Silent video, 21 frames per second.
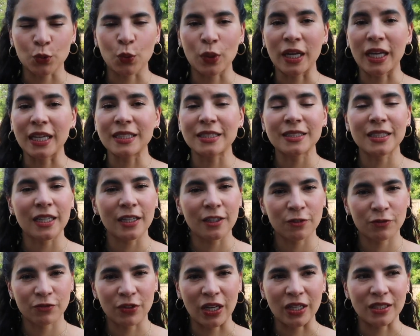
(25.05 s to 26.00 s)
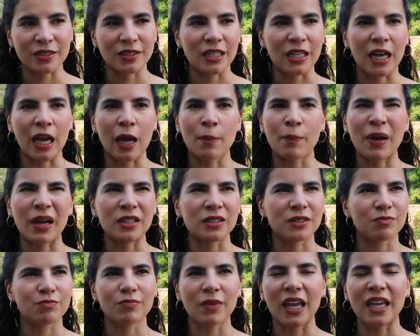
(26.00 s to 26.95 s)
When I started fasting about
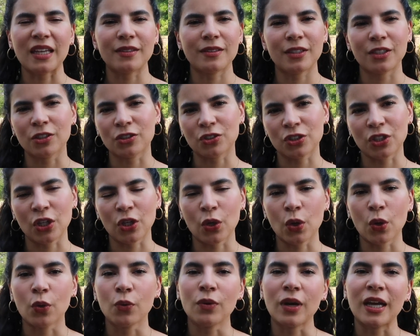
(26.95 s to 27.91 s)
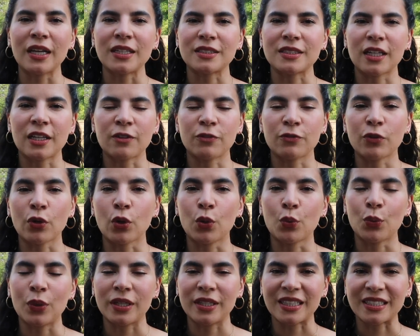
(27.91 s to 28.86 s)
eight years ago, I started
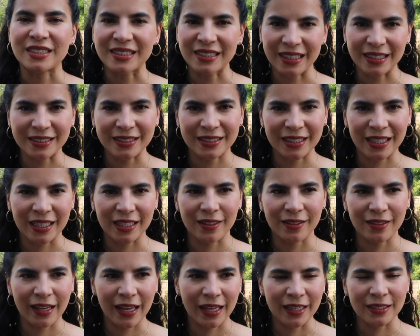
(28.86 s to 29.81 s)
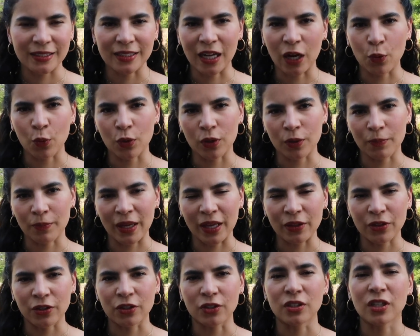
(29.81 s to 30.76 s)
following the 16 8 hour
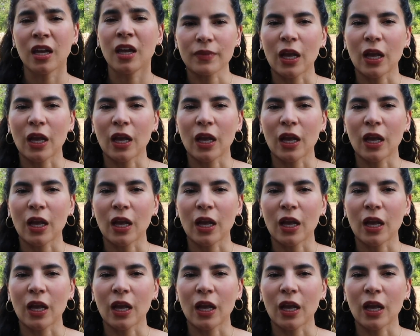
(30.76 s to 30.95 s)
method.